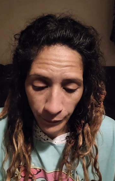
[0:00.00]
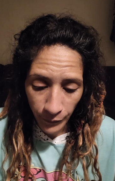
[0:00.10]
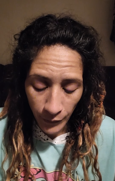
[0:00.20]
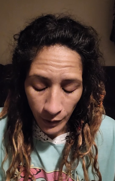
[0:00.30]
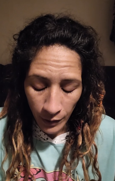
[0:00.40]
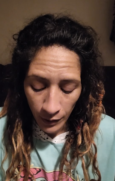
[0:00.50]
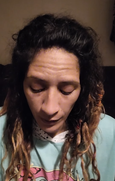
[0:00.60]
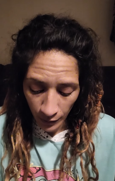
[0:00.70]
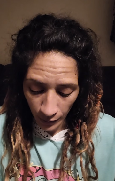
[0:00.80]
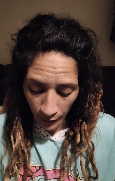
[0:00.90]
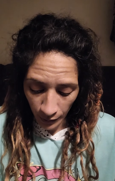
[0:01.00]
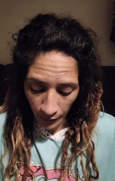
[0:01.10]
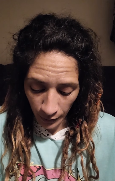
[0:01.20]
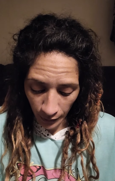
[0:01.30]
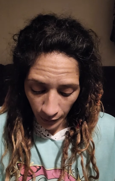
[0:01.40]

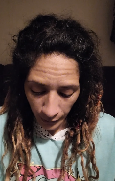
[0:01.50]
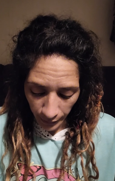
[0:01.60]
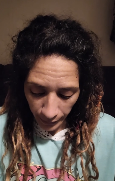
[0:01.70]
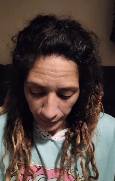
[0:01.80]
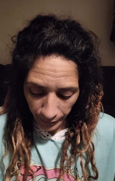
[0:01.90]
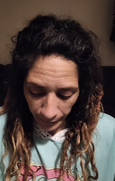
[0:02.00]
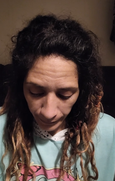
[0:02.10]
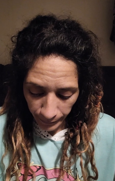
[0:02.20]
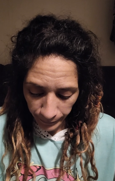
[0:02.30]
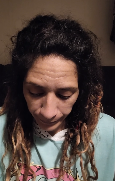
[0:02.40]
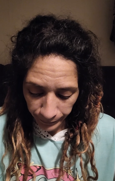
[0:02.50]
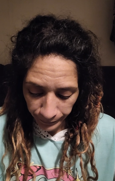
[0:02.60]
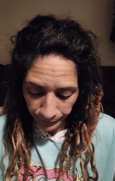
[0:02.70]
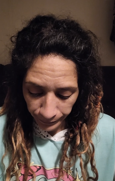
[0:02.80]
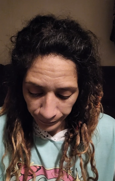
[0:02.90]

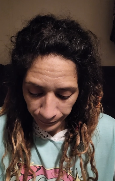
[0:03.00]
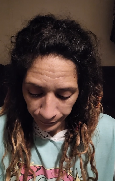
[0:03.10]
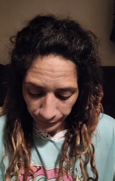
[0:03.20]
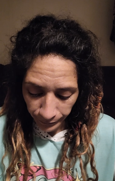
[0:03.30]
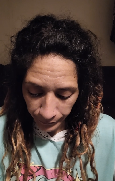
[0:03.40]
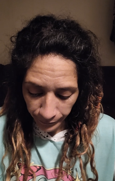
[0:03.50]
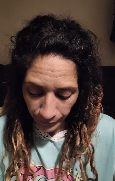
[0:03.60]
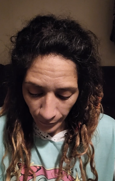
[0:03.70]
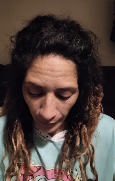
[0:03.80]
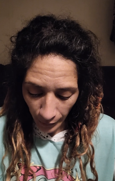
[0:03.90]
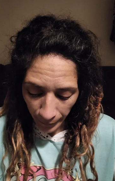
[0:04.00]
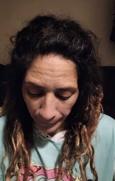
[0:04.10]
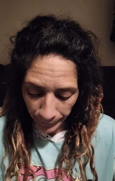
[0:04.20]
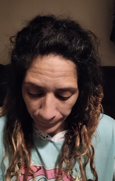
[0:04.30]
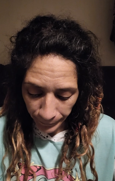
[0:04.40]

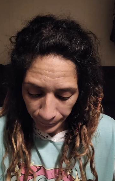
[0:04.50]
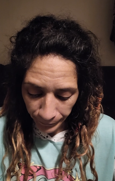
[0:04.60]
[no speech]